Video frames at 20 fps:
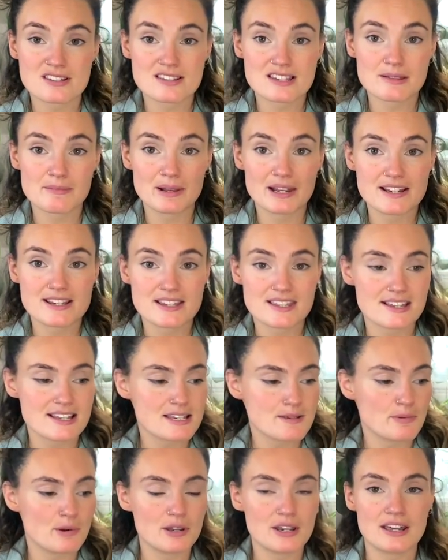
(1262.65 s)
similar to
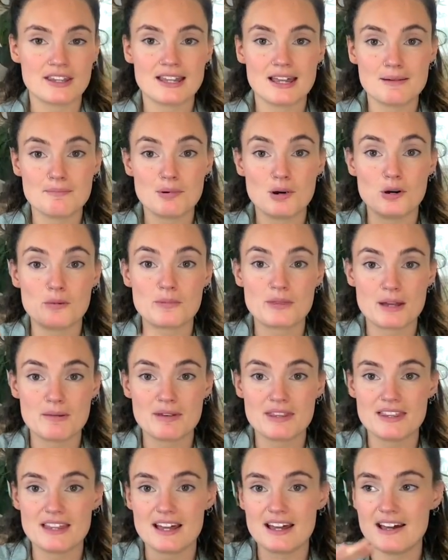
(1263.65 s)
this one and then pop them
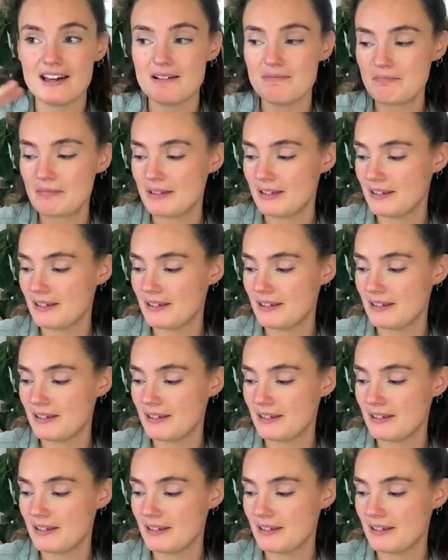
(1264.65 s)
in there.